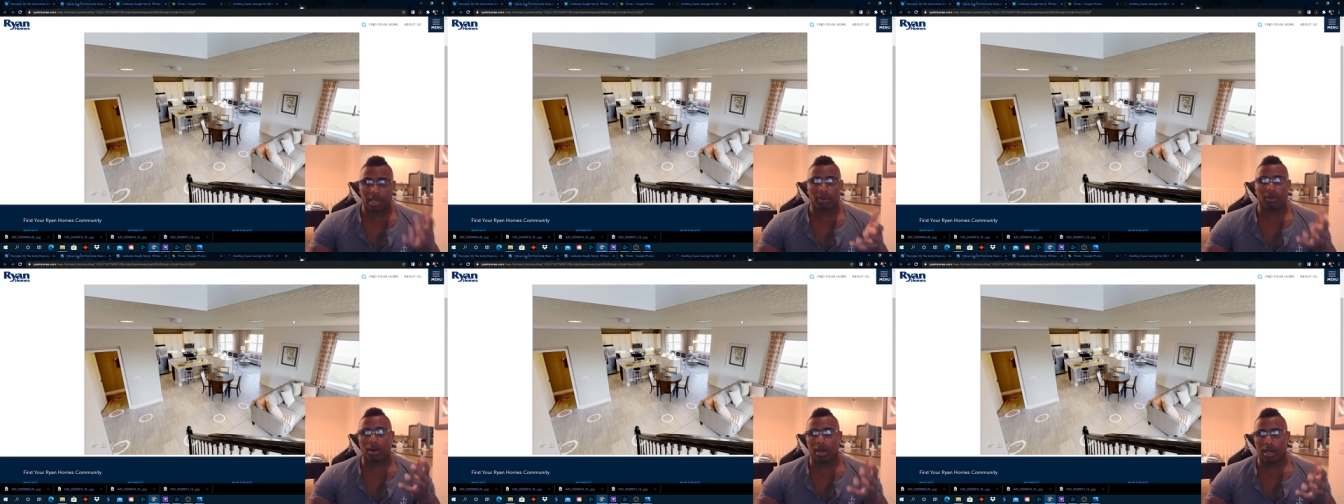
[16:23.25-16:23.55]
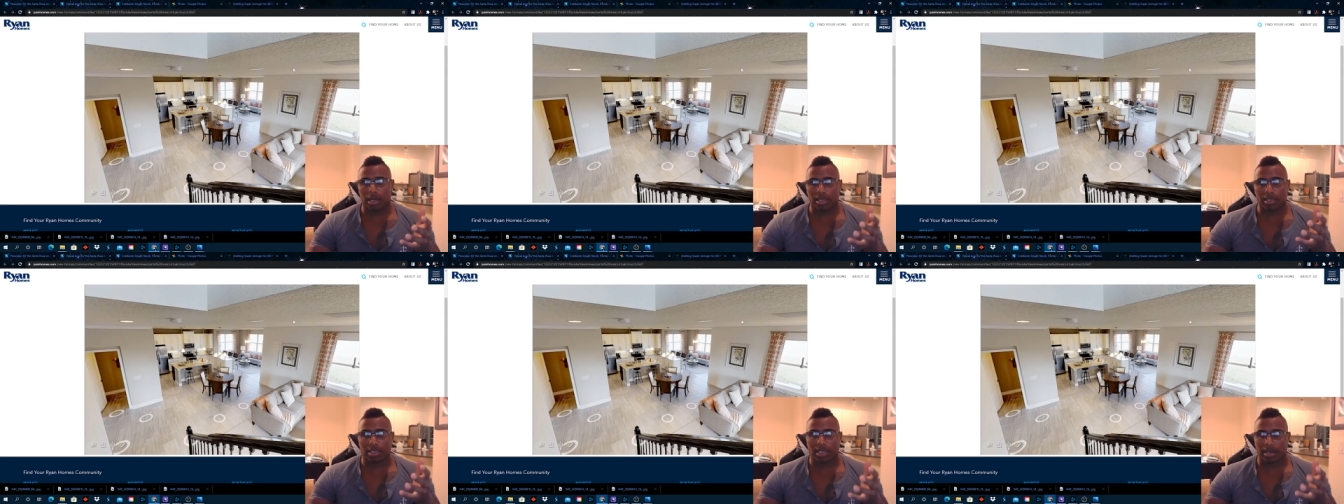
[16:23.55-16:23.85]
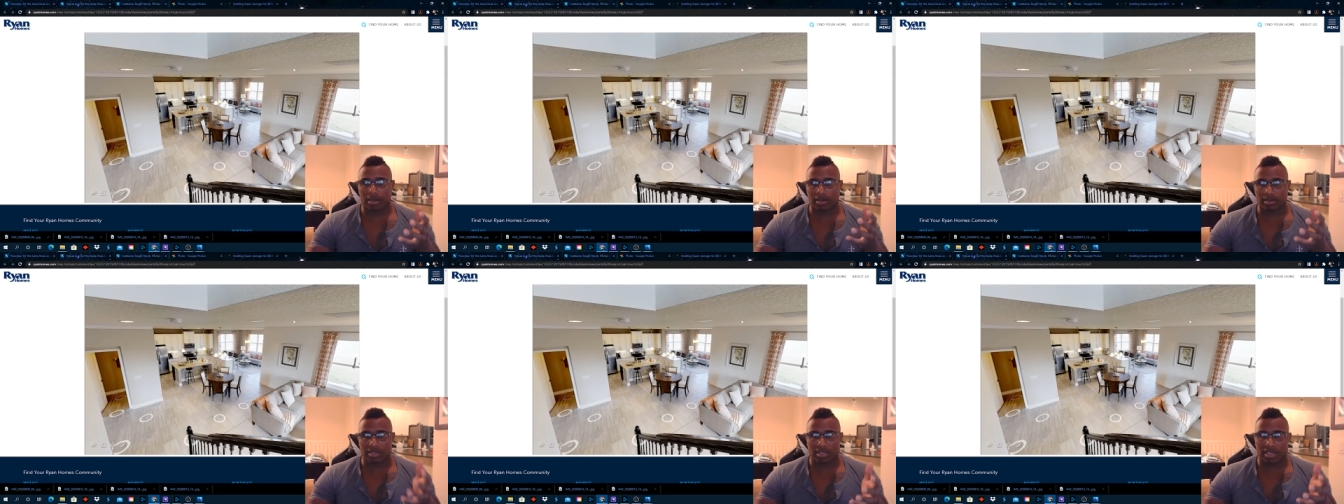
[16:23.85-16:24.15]
walked
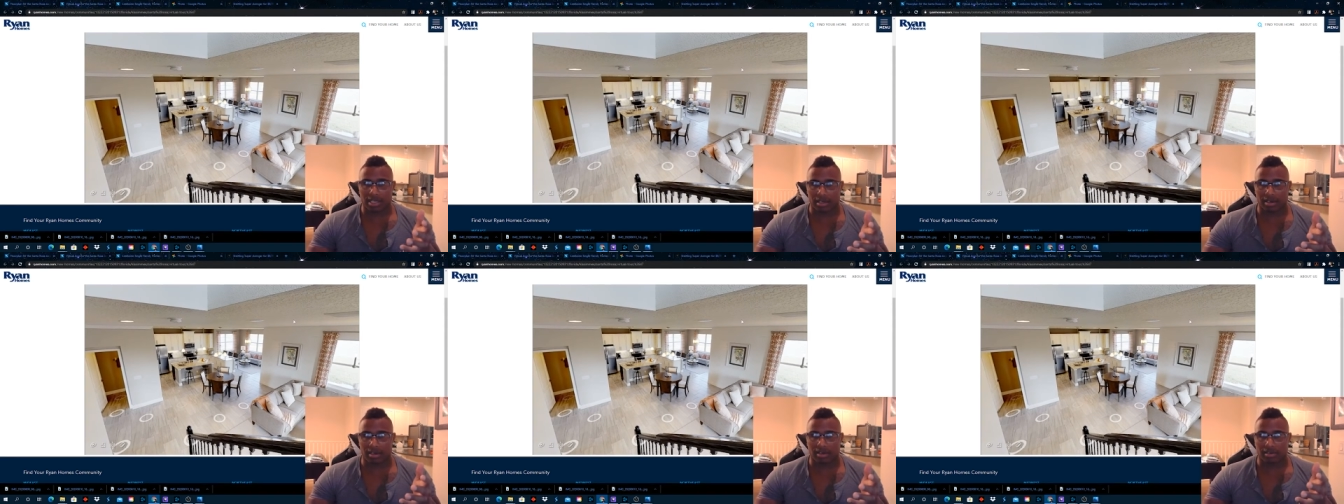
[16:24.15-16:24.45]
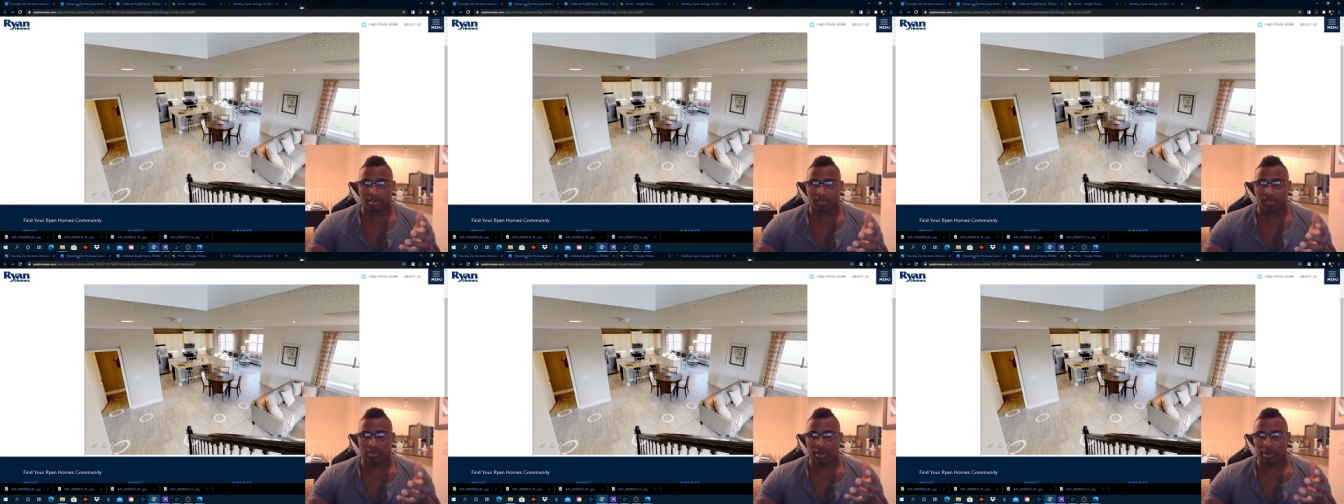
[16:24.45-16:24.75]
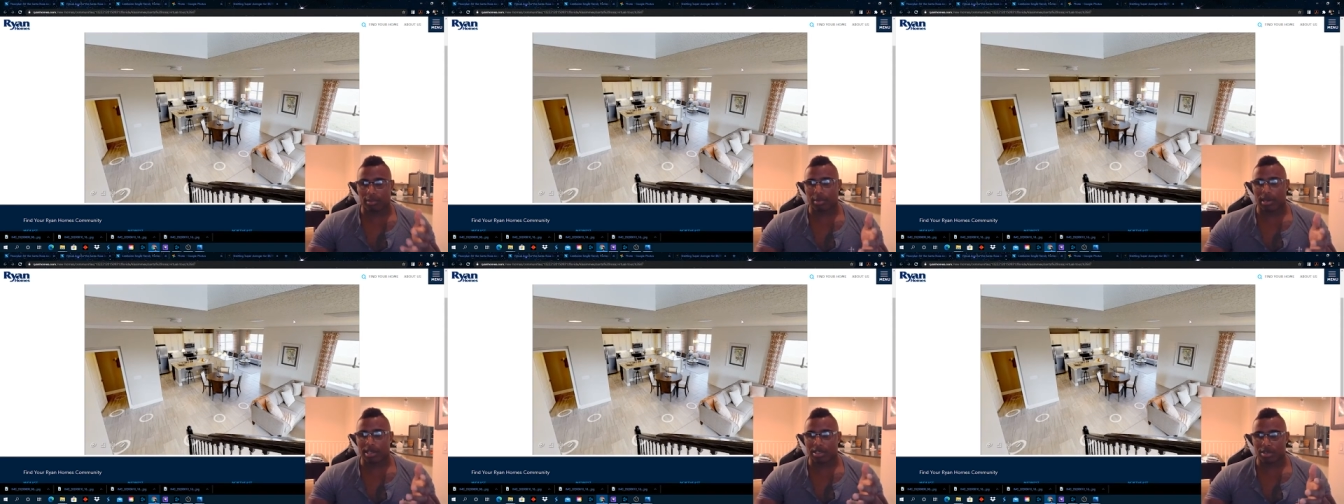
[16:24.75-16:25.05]
downstairs from the
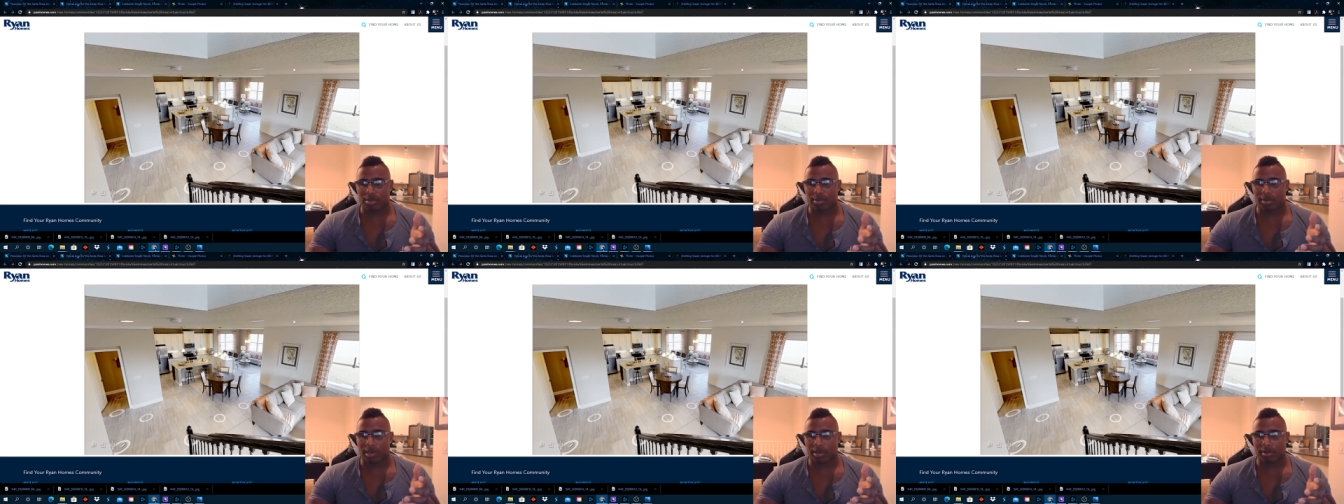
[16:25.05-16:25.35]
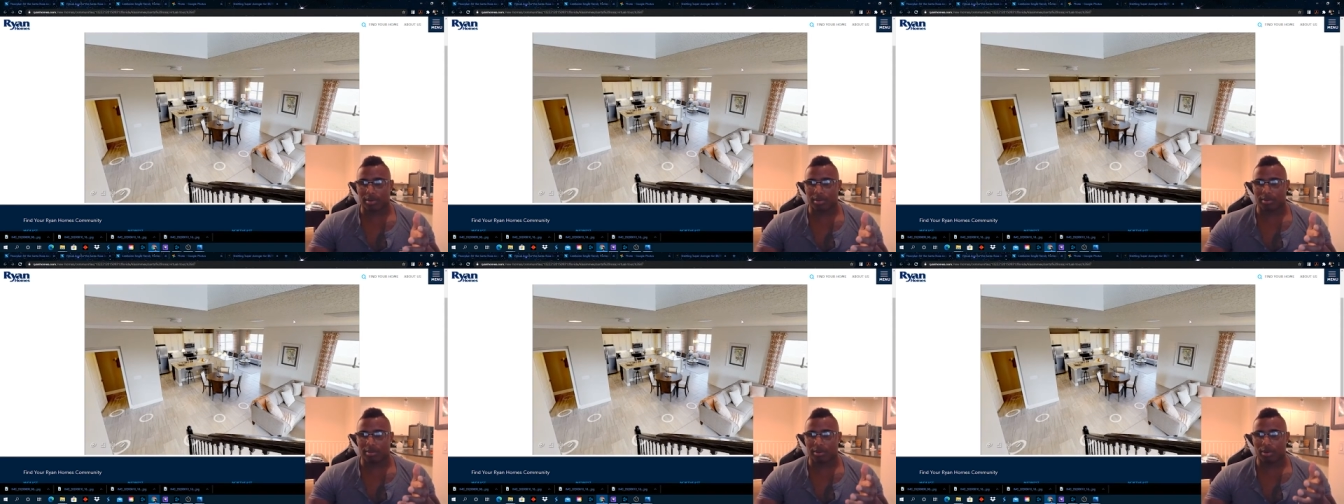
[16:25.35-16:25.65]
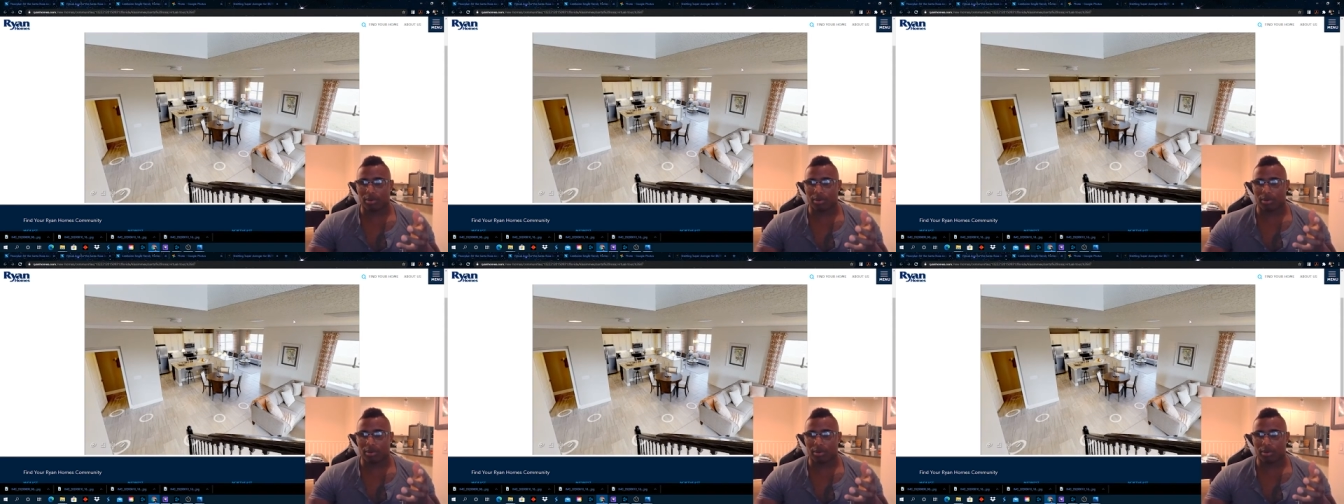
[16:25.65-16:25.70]
master bedroom,